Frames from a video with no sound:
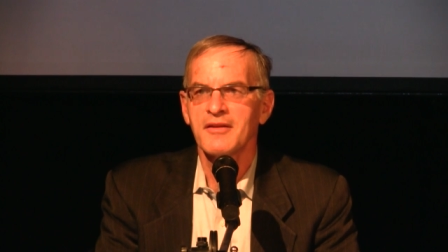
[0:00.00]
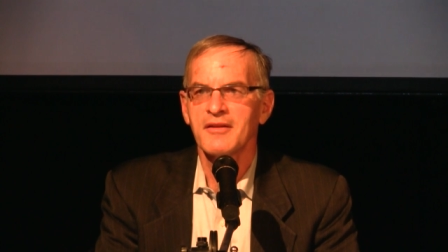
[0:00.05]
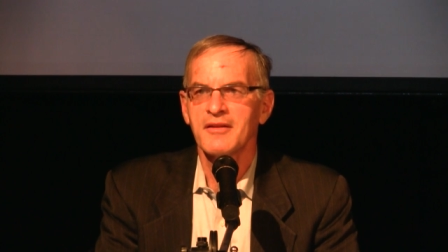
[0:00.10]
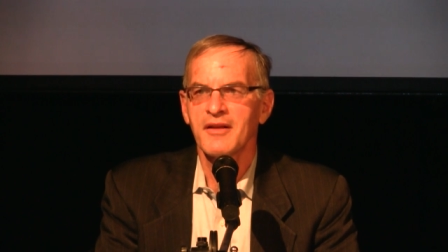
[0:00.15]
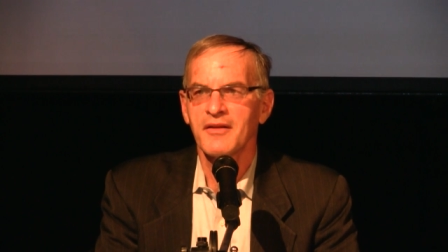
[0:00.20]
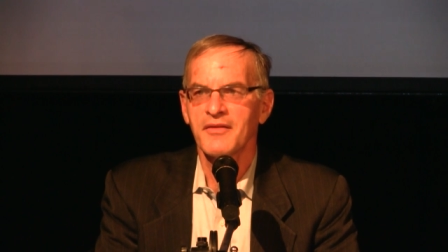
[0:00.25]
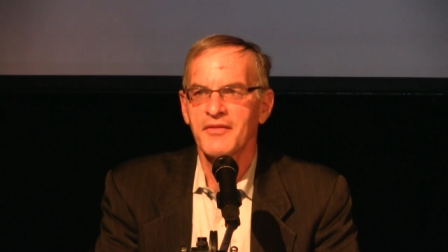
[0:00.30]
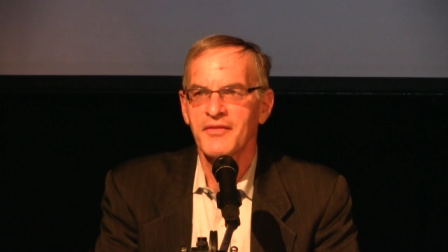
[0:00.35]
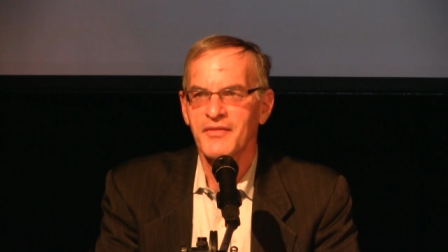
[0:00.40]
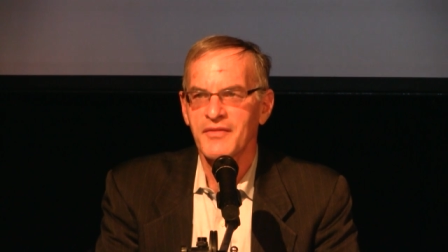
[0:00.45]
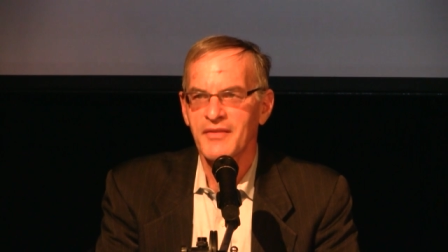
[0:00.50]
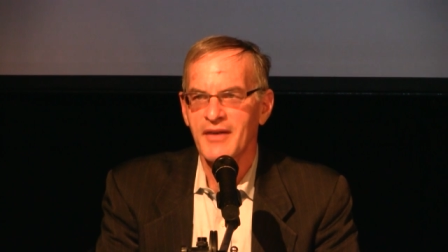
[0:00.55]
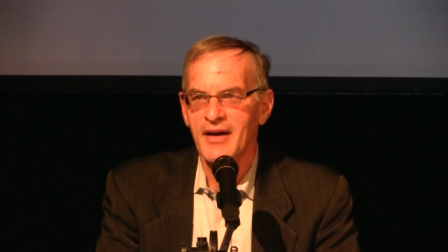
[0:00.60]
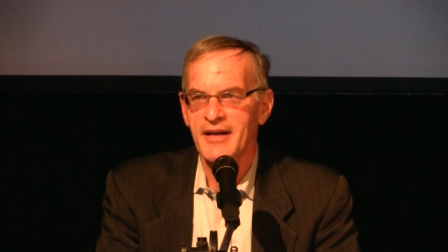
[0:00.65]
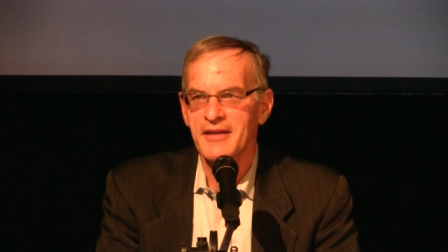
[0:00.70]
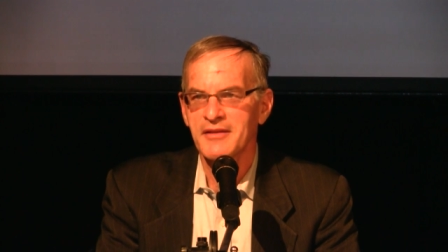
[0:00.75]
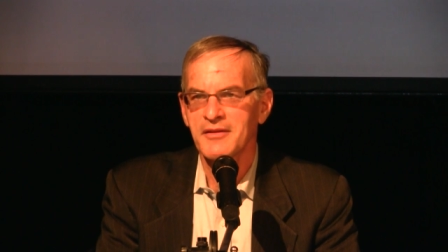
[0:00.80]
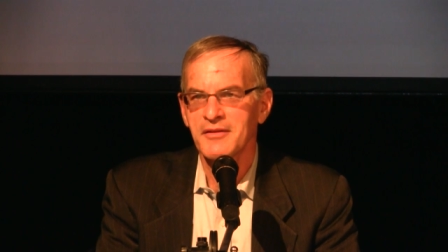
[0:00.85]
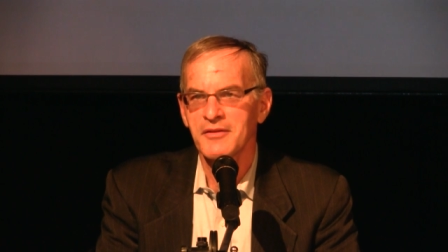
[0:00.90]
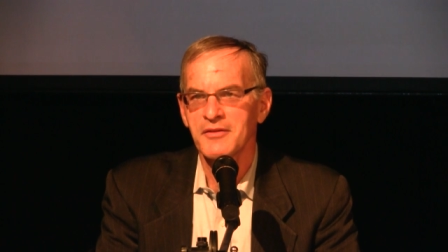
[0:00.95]
the
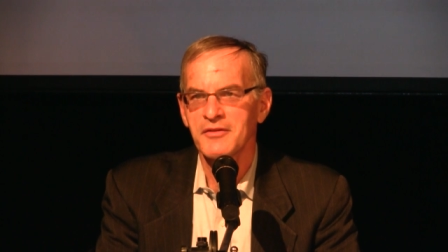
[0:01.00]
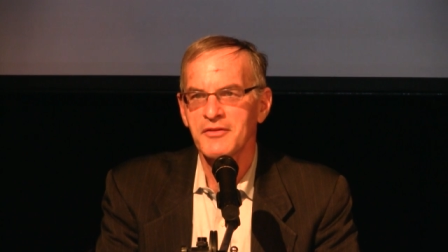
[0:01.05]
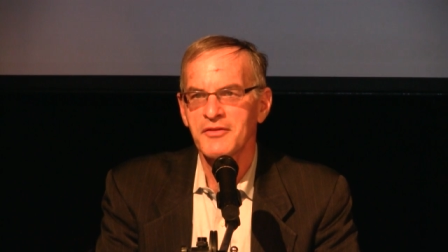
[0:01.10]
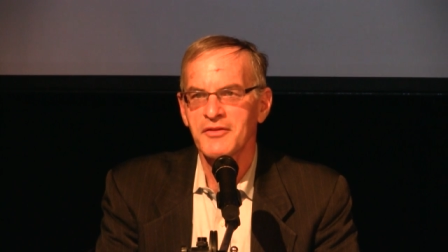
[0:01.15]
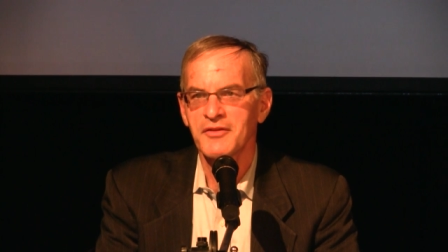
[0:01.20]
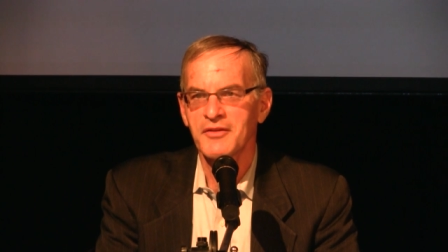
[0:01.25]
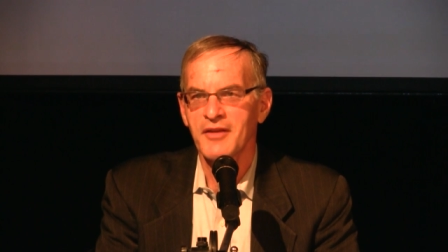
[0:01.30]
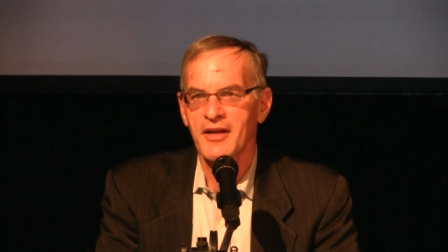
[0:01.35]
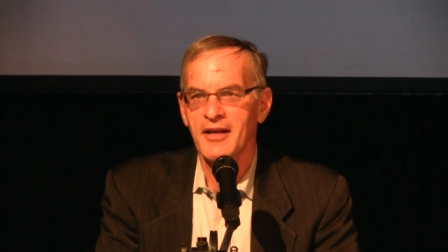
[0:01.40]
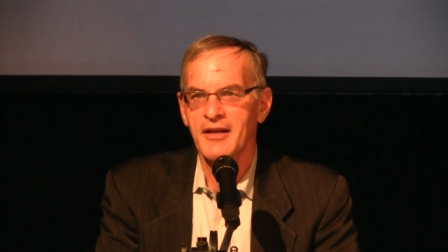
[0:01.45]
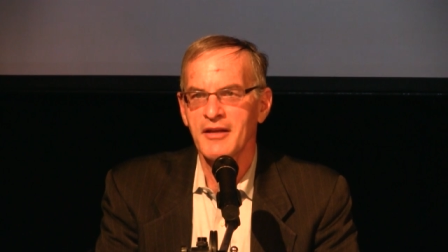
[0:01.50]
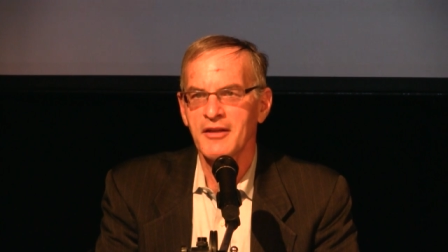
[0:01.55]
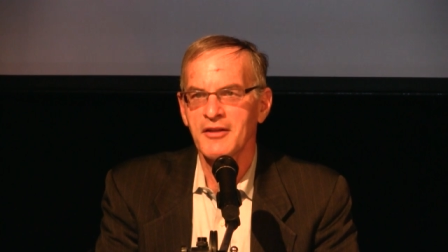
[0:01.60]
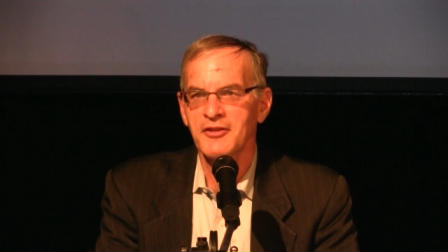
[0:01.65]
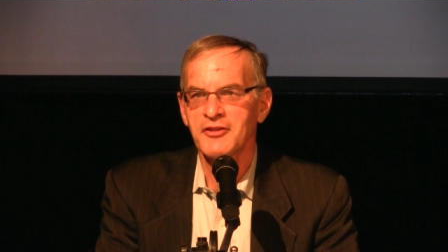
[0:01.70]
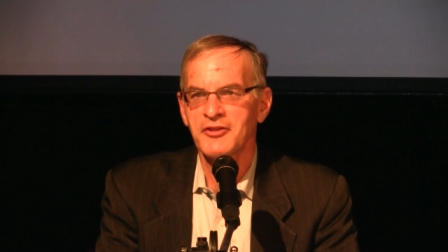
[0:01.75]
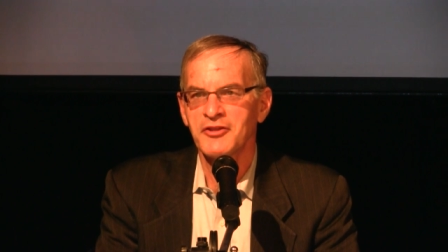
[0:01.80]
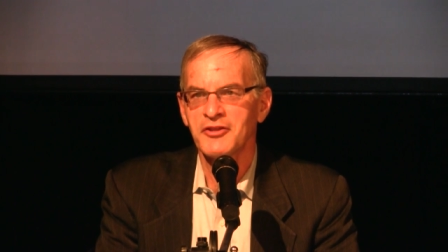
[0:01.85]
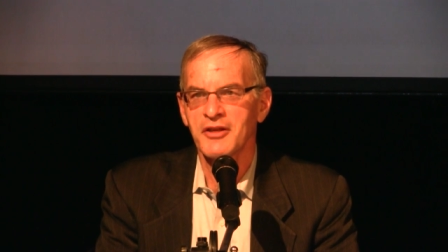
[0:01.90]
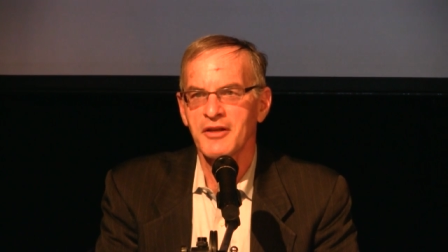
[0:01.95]
final
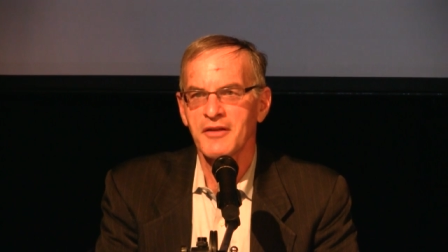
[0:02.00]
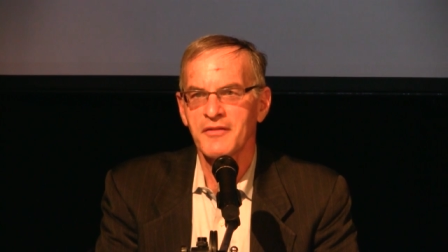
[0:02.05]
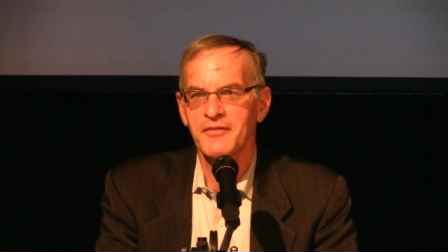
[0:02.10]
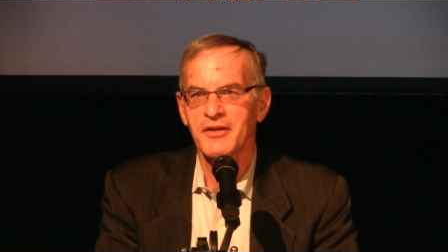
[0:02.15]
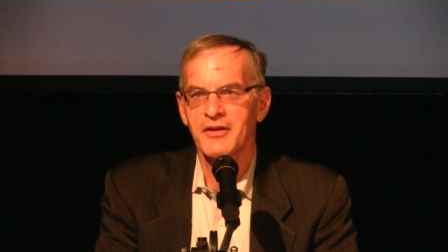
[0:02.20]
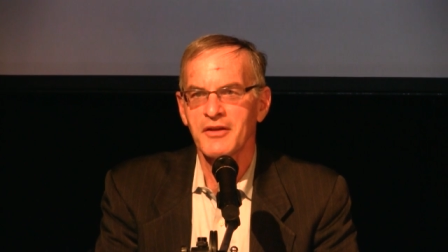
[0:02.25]
stage of